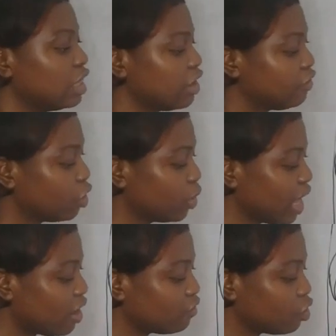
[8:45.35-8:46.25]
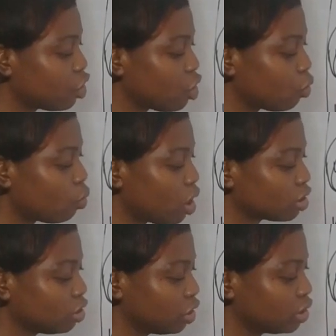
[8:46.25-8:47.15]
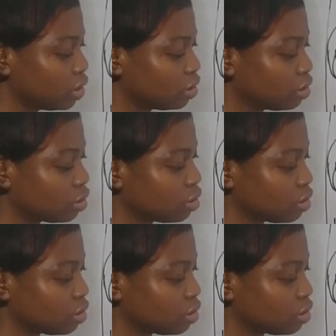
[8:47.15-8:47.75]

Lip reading: Therefore, we have work done